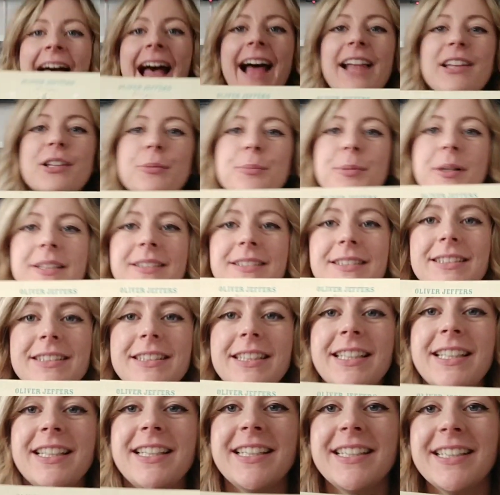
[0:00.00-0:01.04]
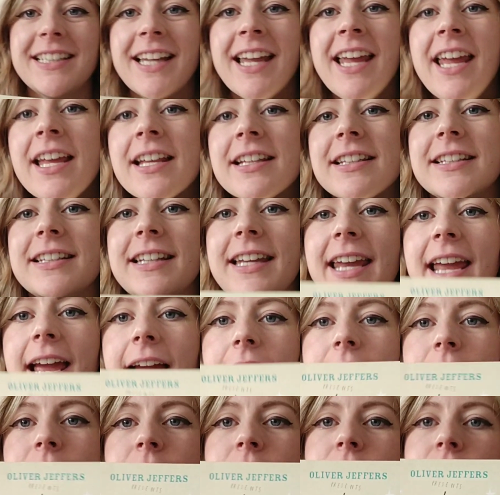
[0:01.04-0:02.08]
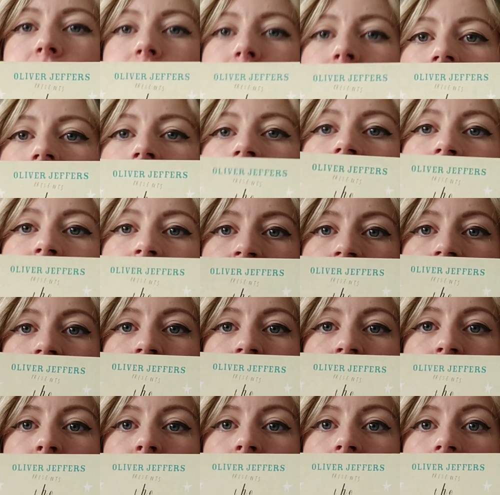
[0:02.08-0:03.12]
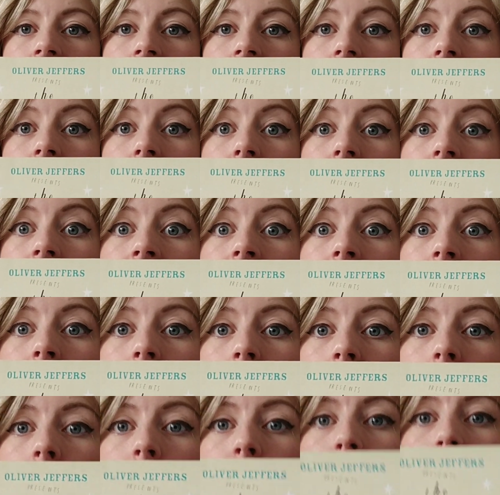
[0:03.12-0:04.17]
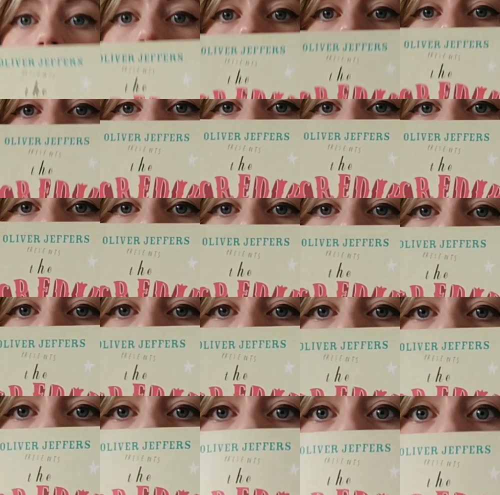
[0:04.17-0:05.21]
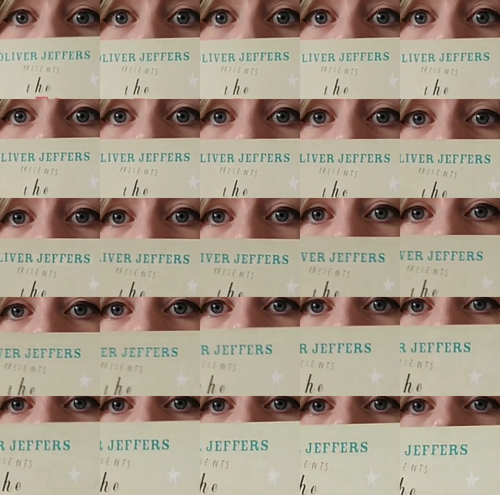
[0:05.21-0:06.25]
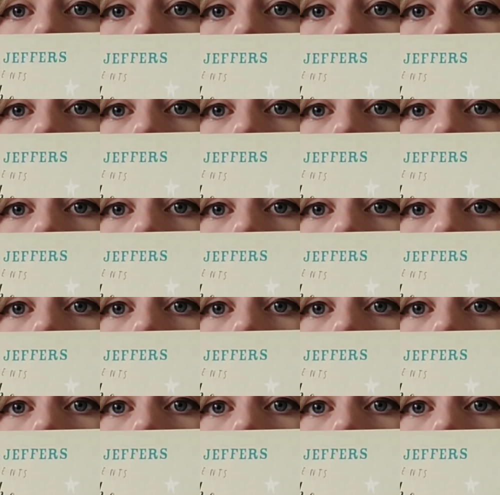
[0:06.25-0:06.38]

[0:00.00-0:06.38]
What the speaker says: Hello Brunston! Today I'm going to read for you The Incredible Book Eating Boy by one of my favourite